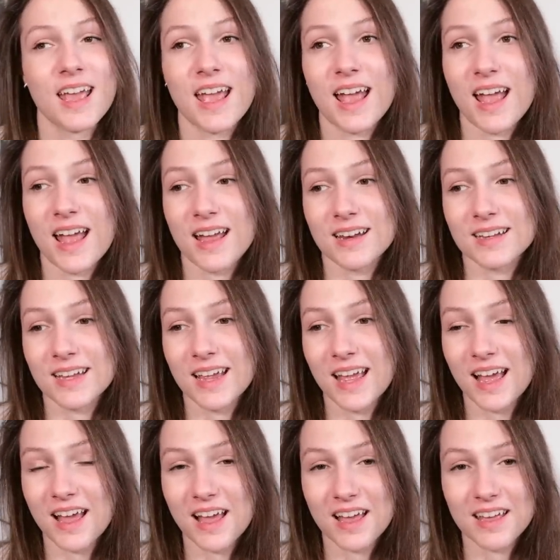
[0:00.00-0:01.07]
And
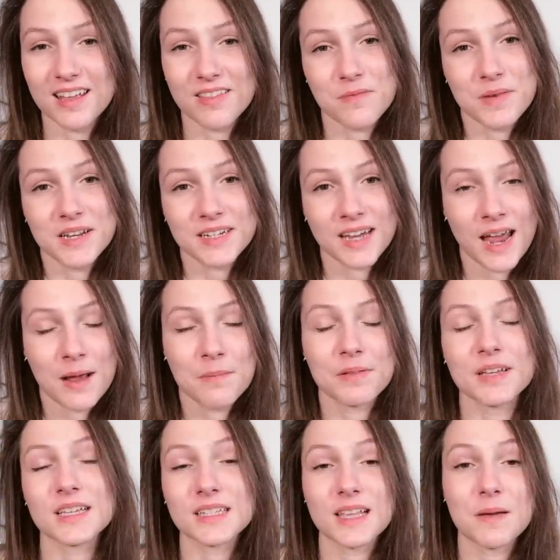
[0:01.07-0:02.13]
uh, in the meantime,
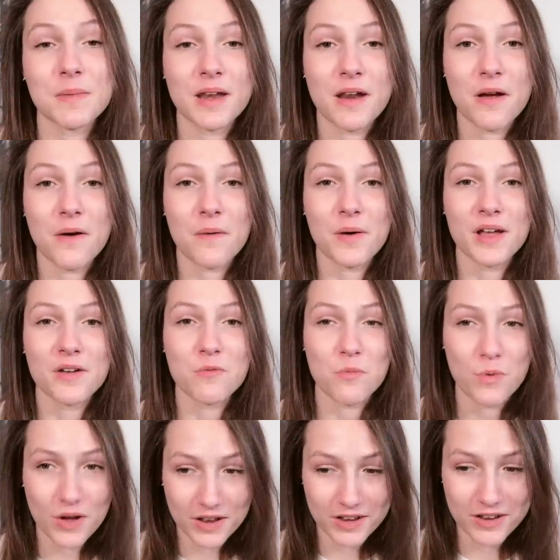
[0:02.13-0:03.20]
please let me know
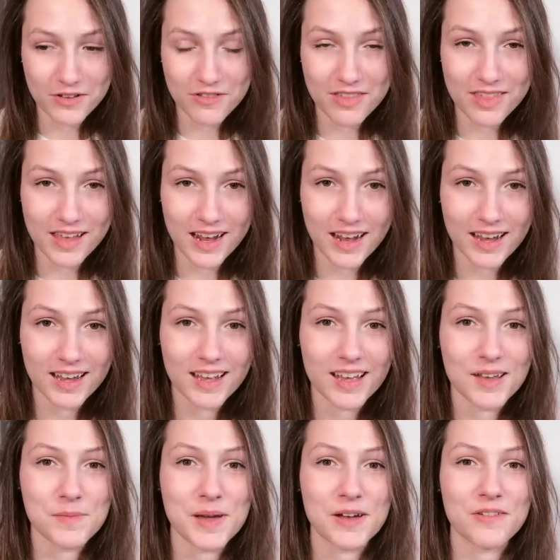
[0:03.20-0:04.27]
what you think
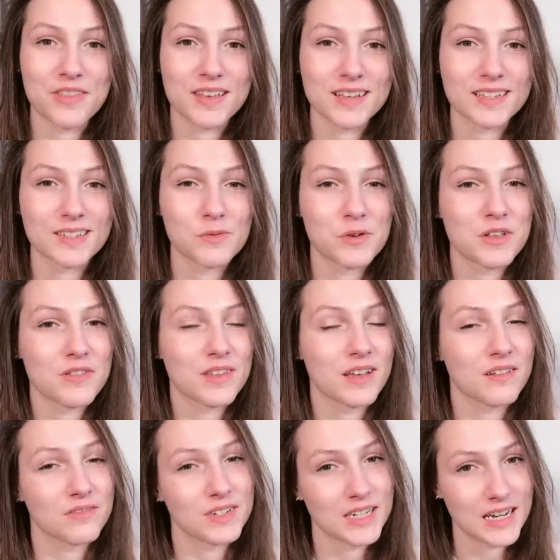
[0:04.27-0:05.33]
about this. What do you think
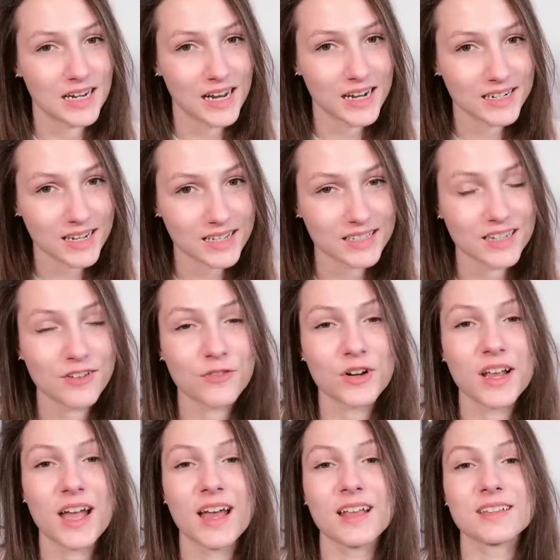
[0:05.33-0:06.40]
of DNA testing for
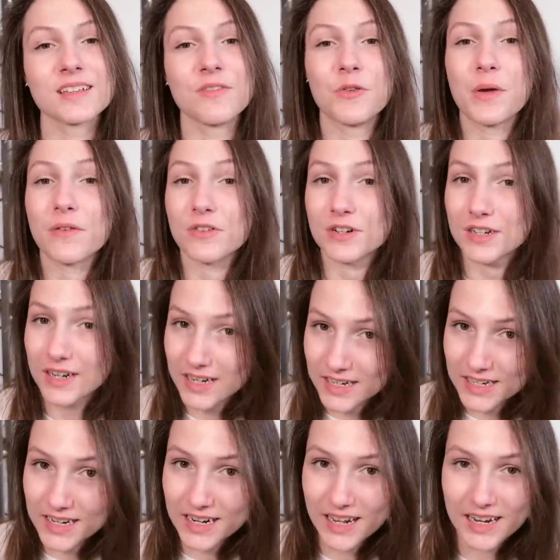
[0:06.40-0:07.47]
cats? Have you ever done a
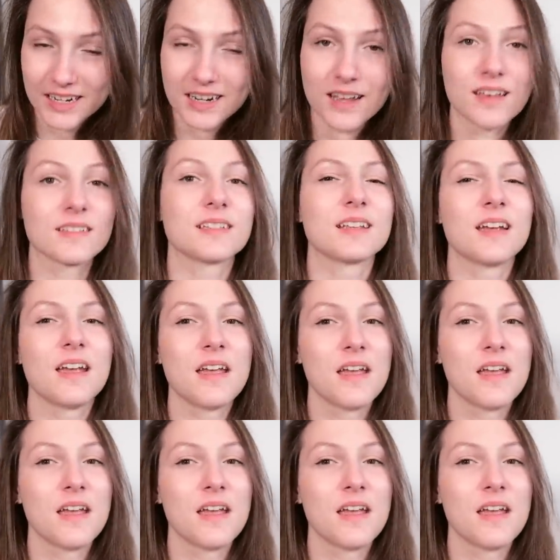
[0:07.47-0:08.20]
DNA test?